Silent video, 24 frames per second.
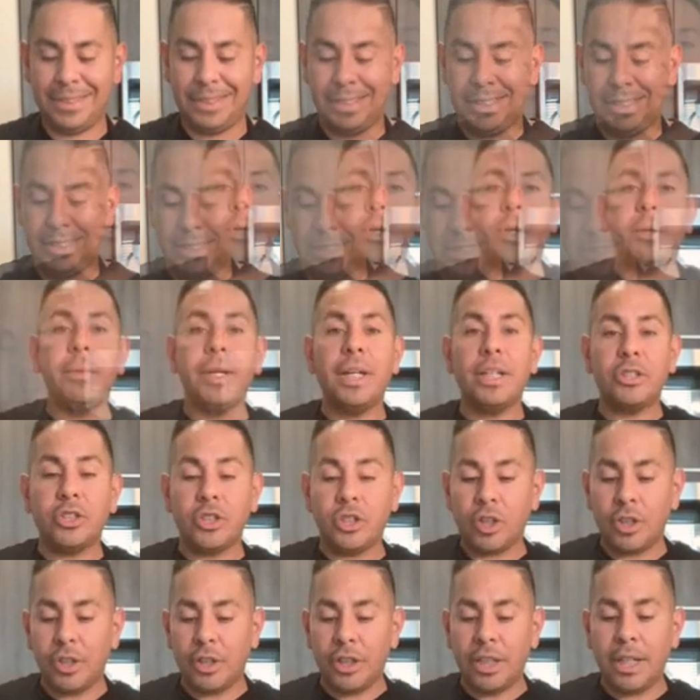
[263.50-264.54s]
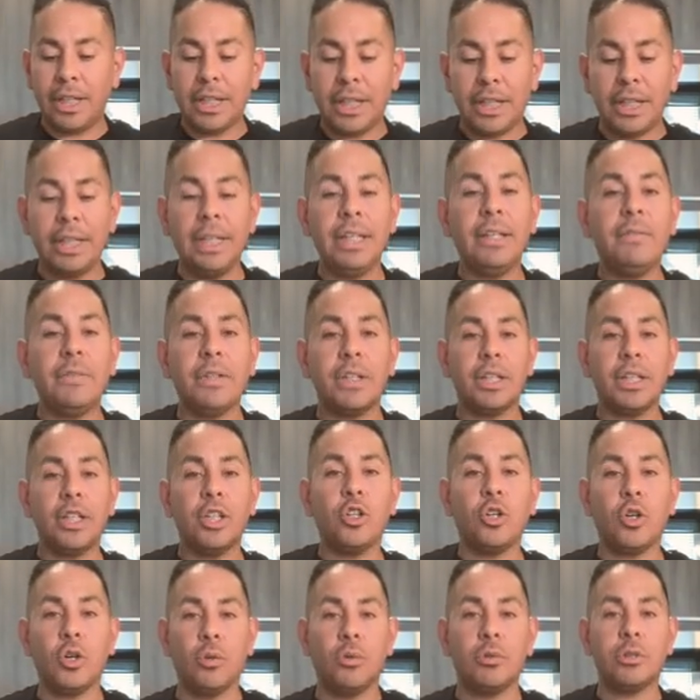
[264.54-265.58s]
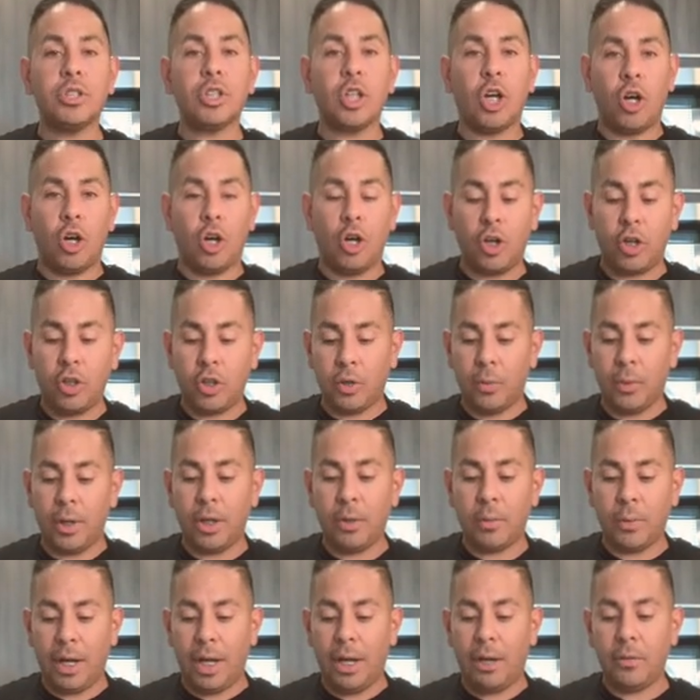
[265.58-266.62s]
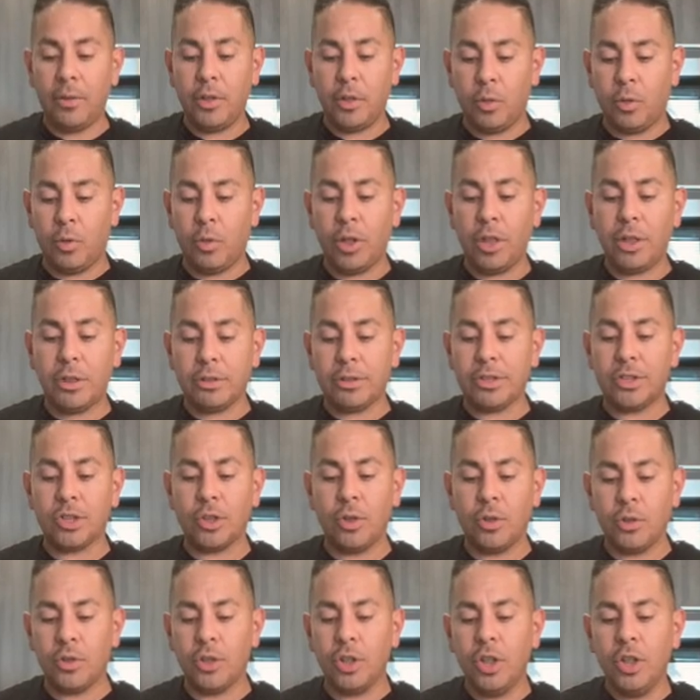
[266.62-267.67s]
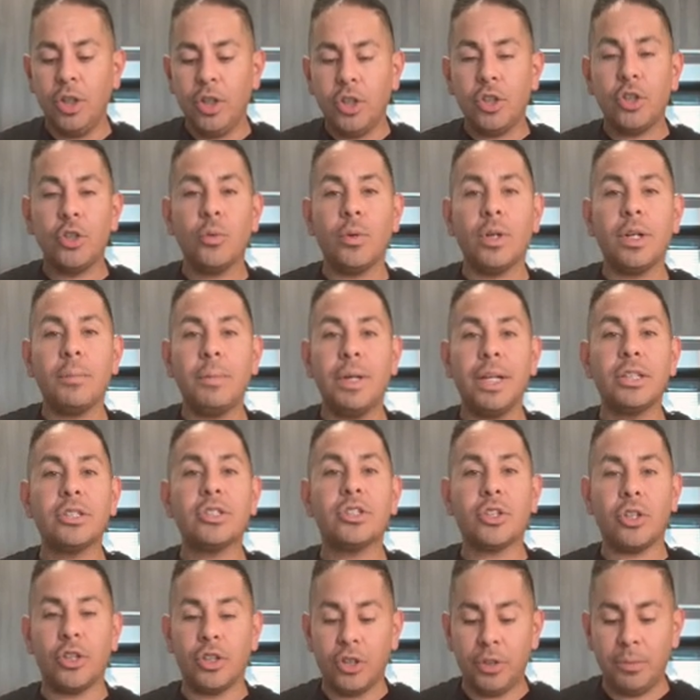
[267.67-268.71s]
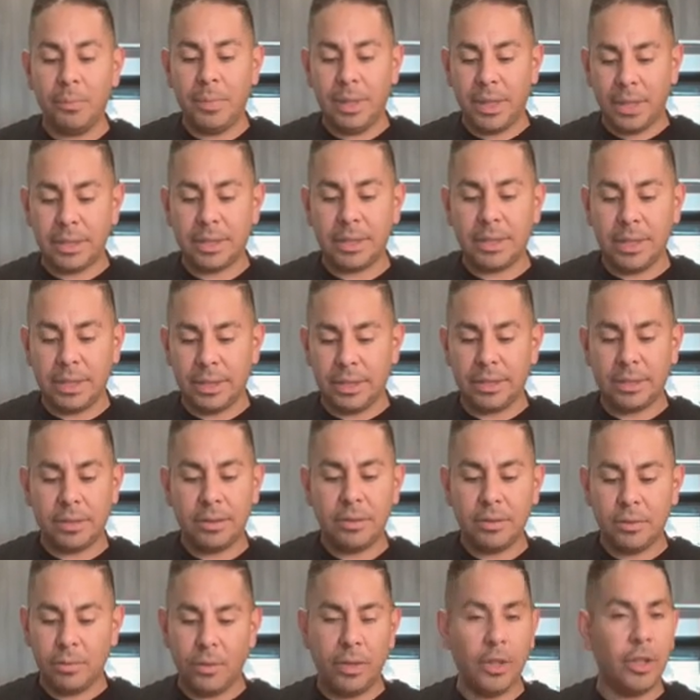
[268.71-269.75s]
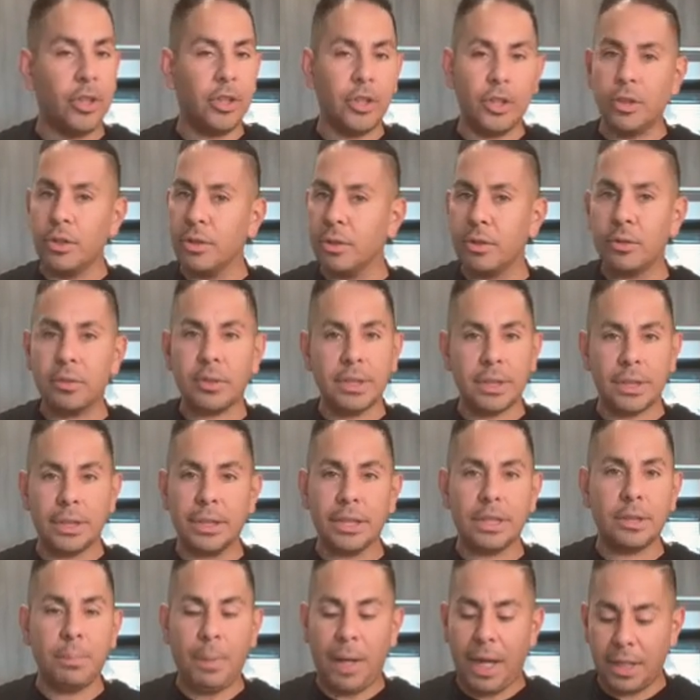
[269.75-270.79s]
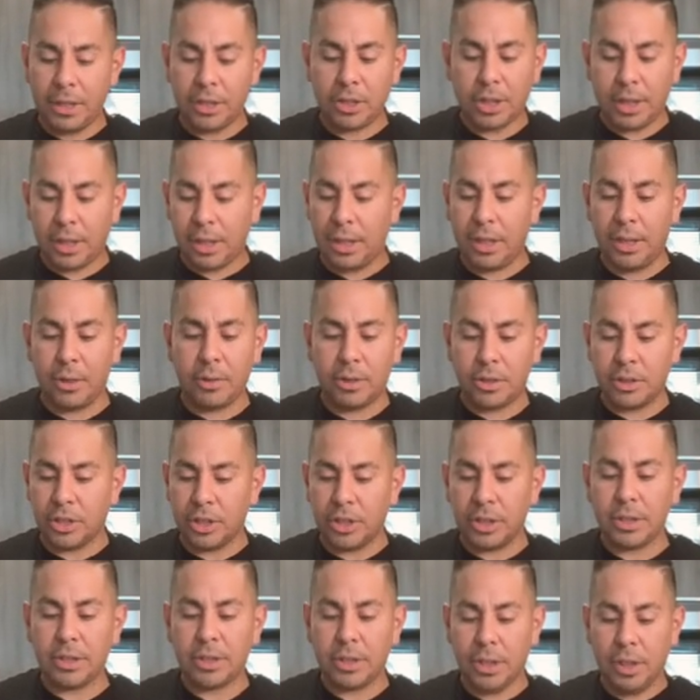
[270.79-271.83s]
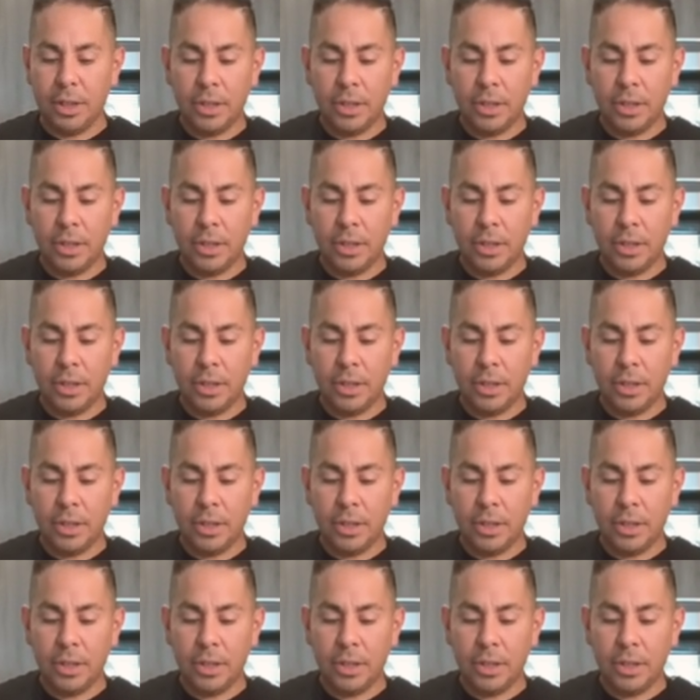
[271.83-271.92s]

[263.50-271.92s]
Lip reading: Wanna make sure that it evenly coats all the way around the oil, so you wanna make sure you mix this, whether you're using a spatula or just,